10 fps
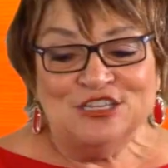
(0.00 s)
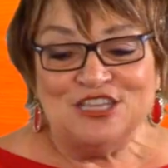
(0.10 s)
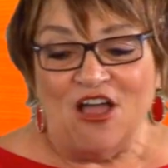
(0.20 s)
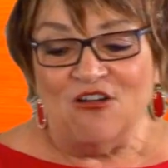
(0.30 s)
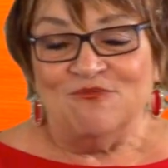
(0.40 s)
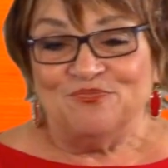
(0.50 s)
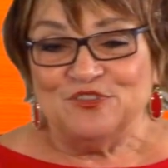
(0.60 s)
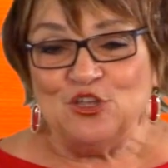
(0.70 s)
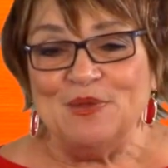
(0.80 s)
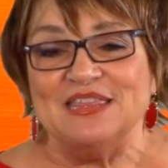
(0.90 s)
So,
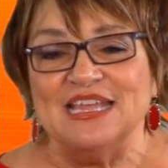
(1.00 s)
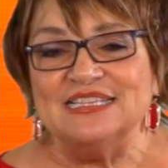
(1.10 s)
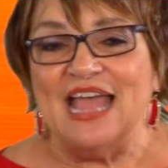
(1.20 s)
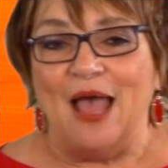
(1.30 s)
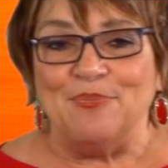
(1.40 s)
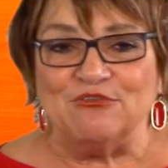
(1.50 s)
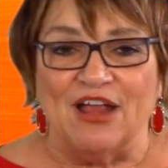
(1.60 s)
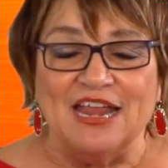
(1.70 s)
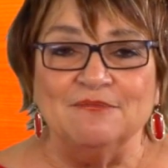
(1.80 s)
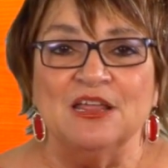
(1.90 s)
two big things happen,
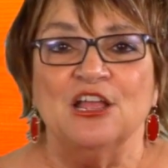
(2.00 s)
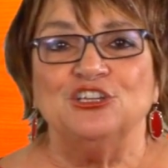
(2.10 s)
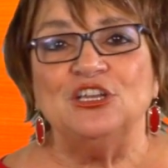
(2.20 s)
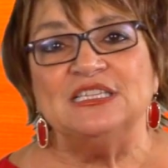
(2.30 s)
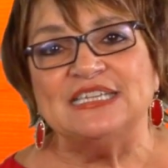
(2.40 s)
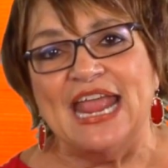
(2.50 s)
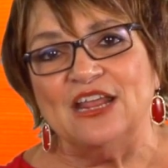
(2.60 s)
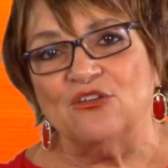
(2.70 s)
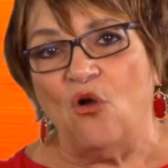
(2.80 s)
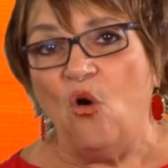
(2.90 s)
right? She's
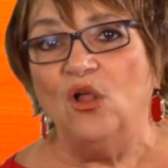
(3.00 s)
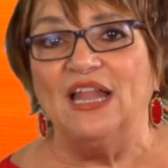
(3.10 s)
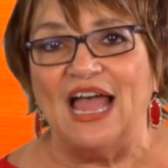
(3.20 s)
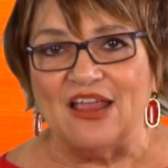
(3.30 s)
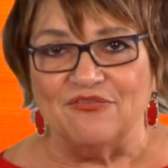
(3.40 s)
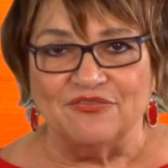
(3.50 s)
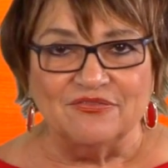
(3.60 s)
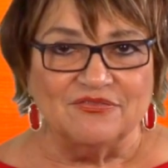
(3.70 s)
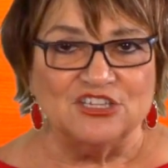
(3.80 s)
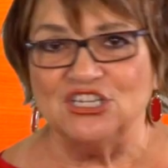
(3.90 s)
taken her whole
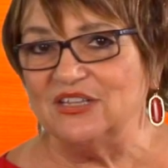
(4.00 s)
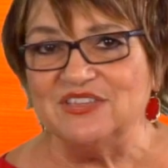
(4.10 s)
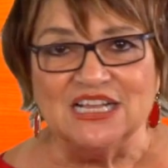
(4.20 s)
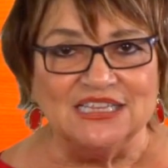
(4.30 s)
life that she lived in